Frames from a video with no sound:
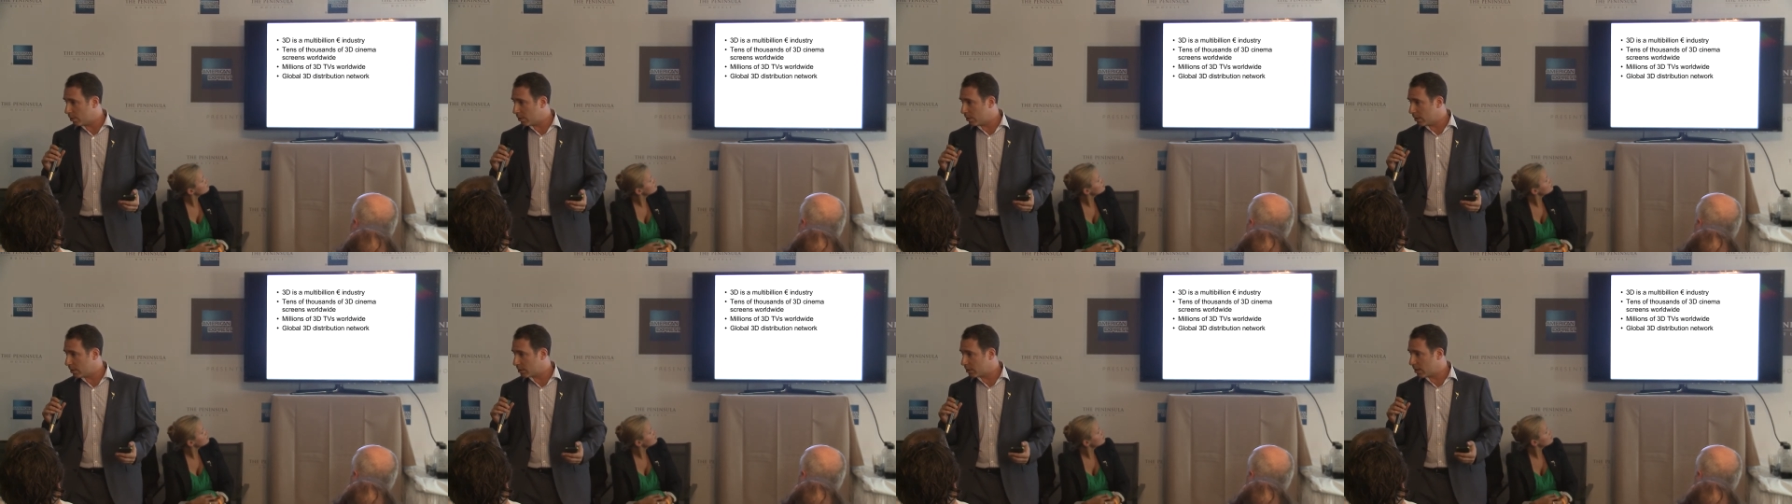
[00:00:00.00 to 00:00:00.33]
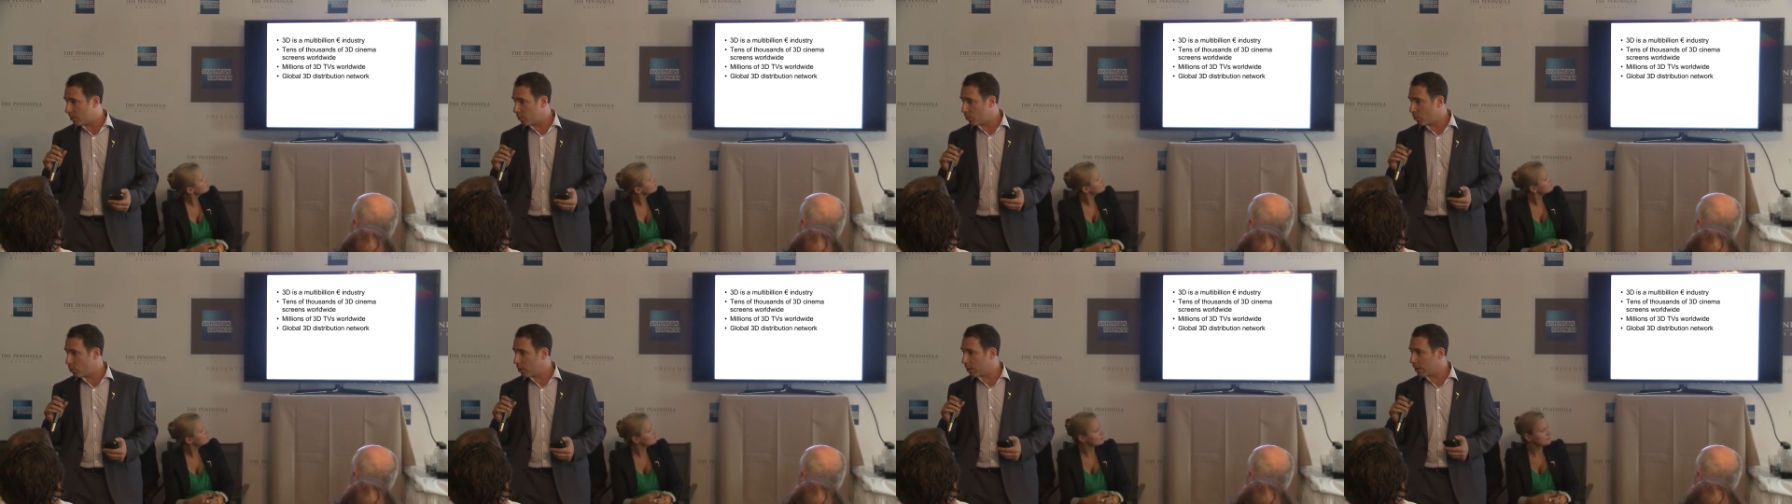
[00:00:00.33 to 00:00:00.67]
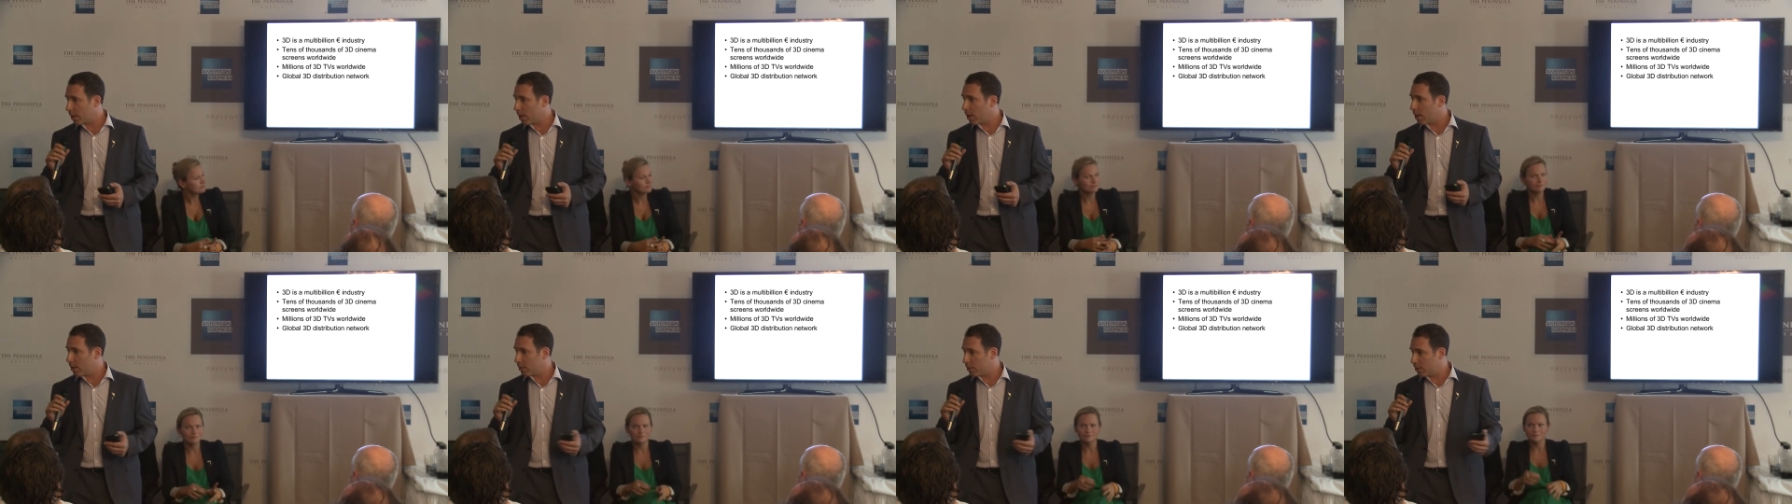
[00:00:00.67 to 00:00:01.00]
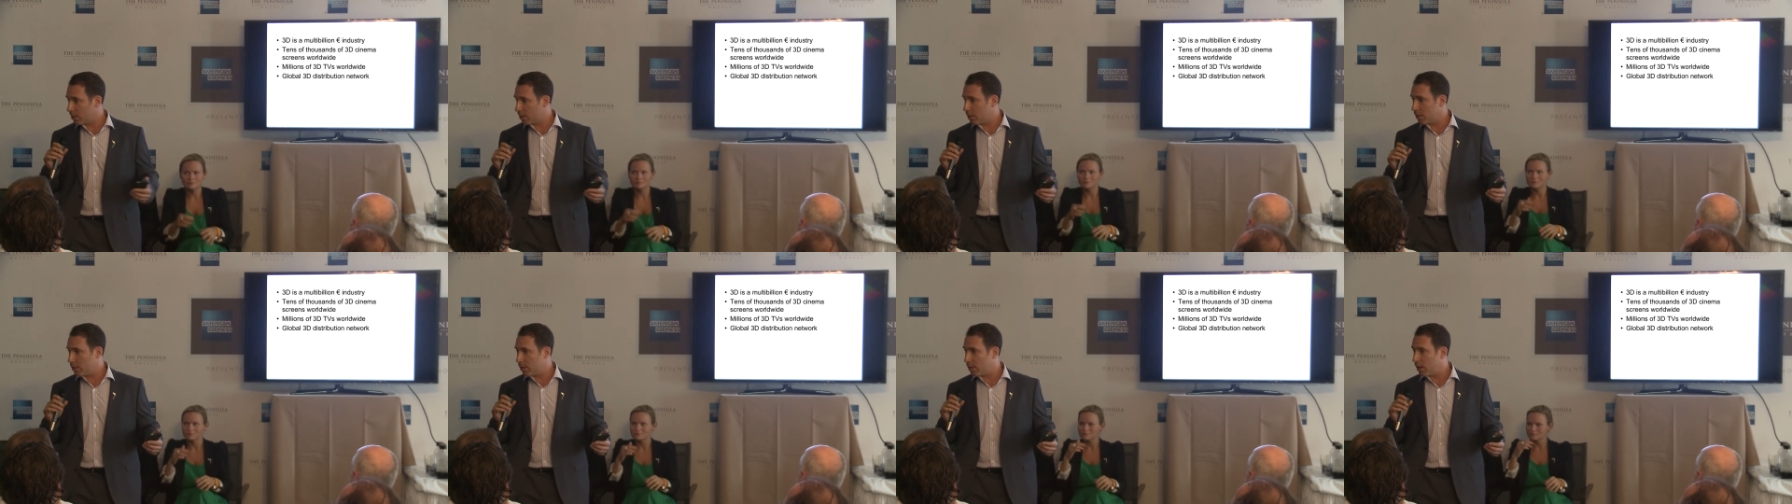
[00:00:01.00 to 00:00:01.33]
that's got more
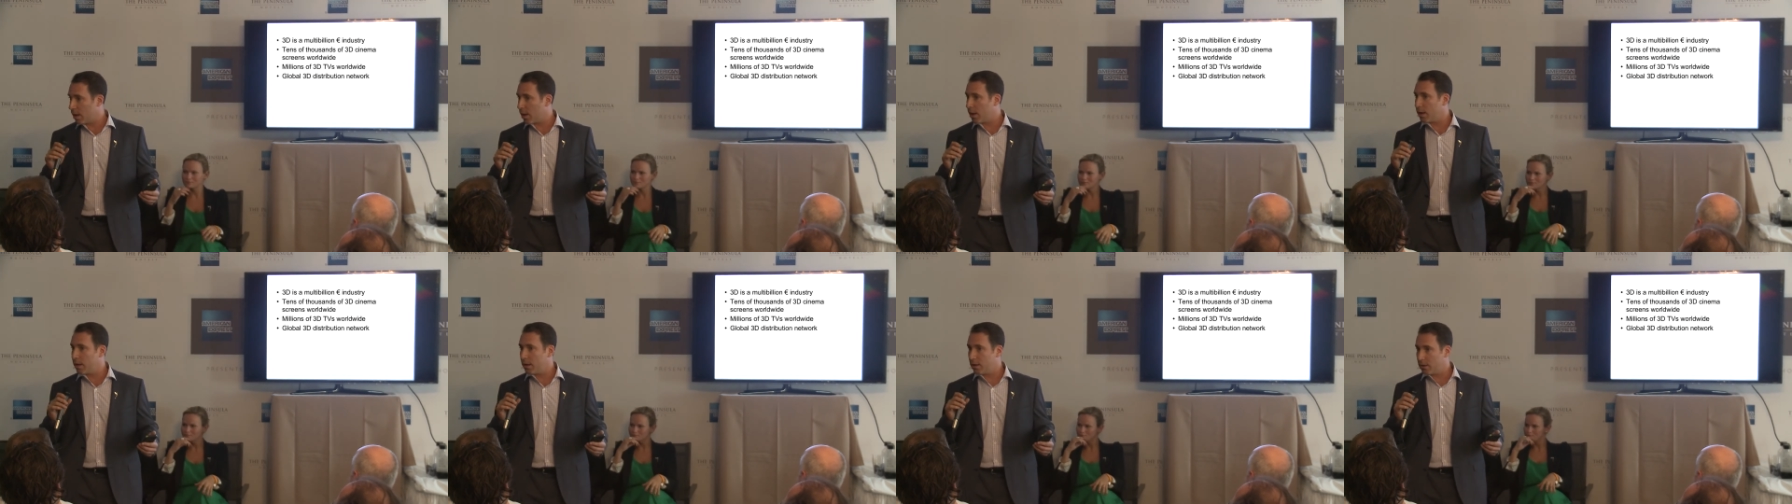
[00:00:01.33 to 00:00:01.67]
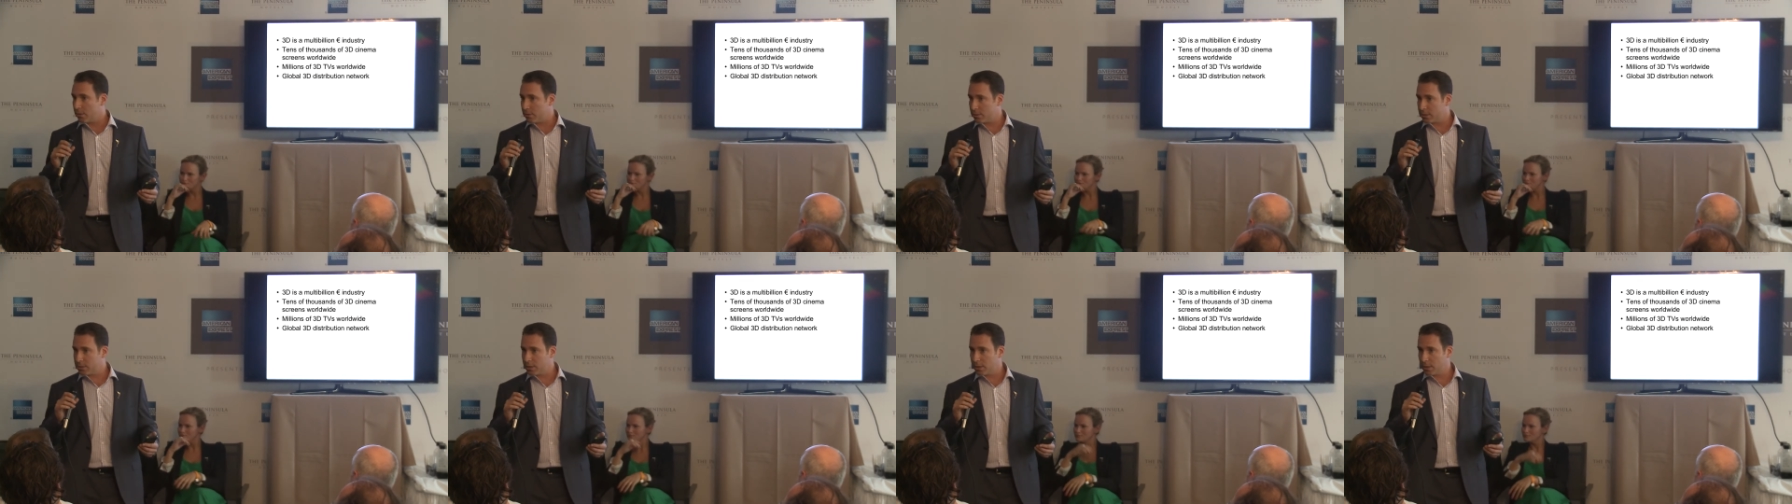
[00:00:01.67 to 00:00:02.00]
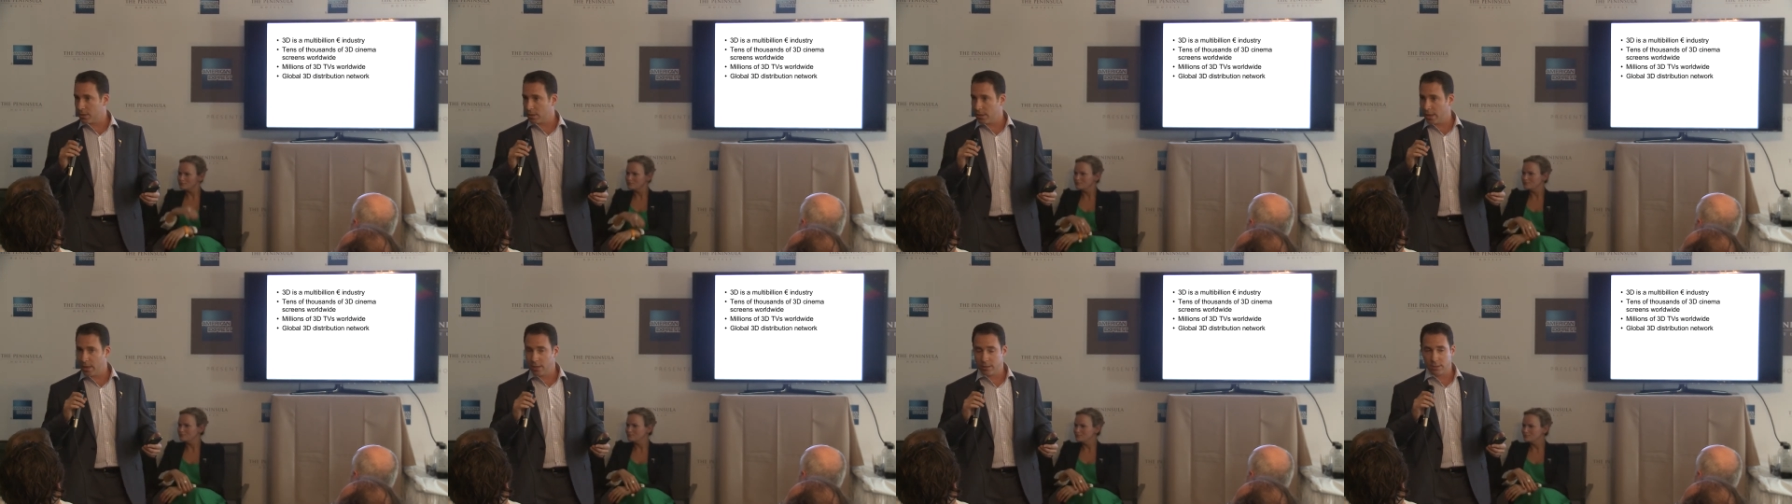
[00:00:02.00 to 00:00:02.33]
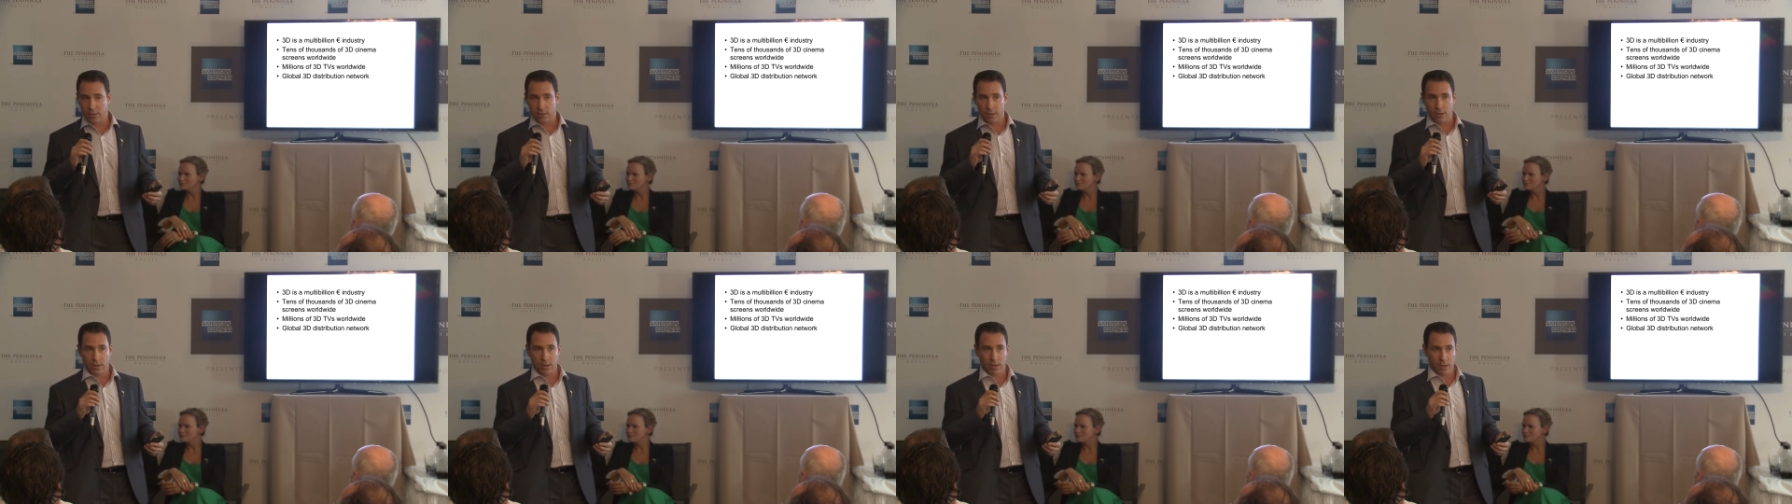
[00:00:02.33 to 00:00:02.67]
content than any other single
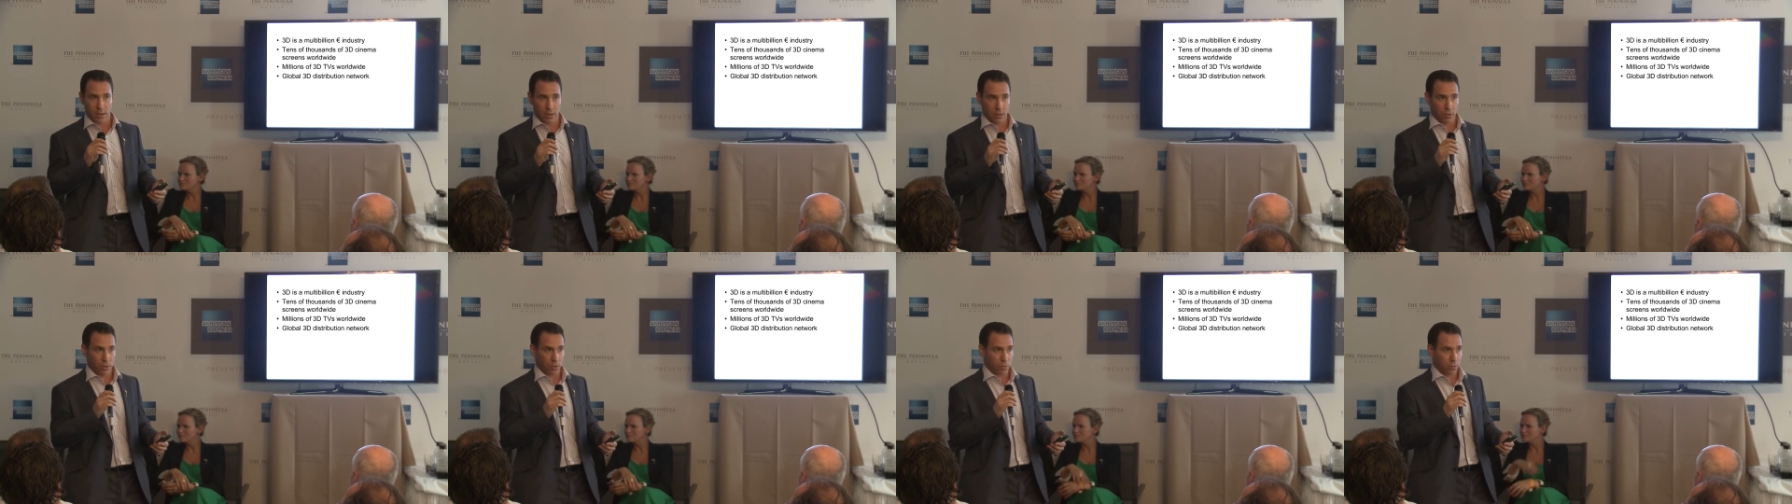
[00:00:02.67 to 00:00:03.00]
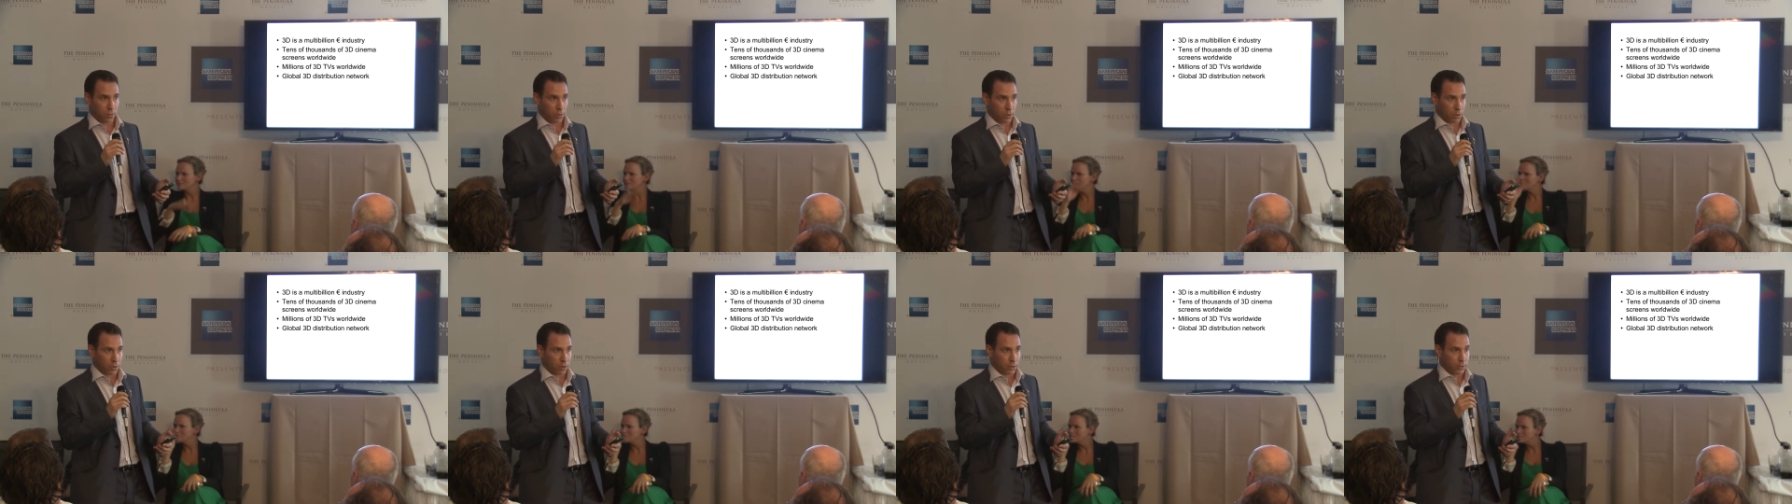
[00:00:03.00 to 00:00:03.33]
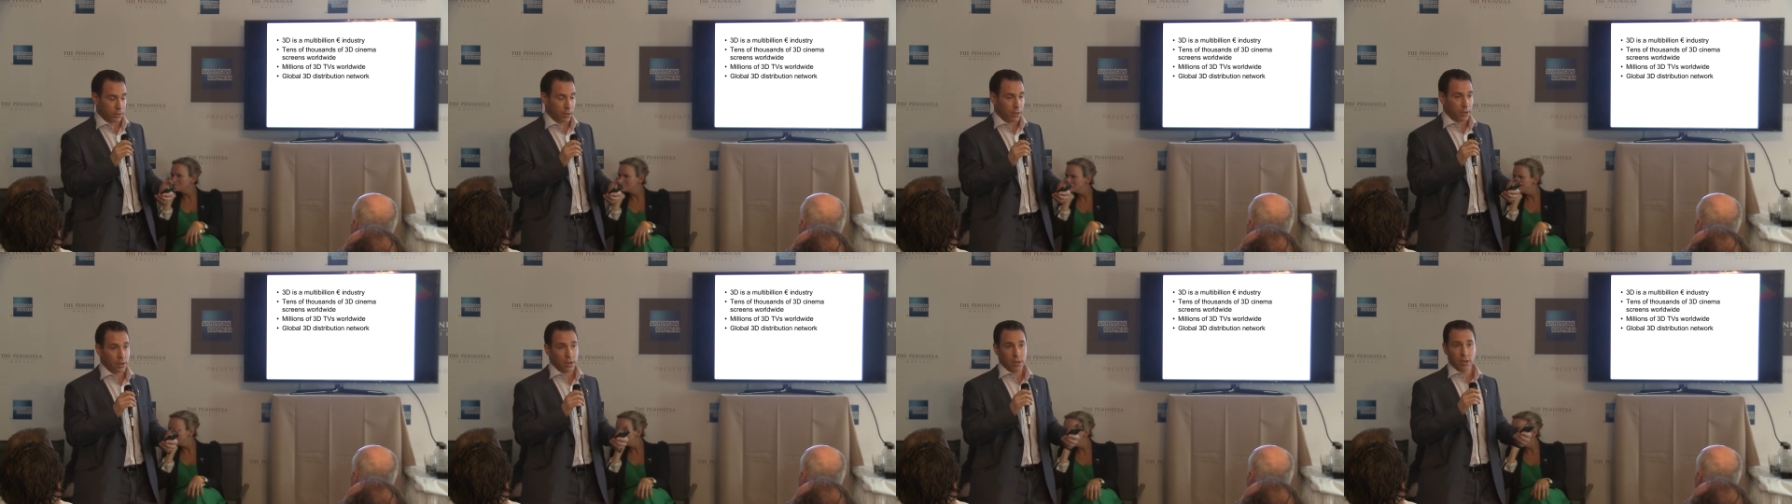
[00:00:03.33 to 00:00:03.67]
entity in the world.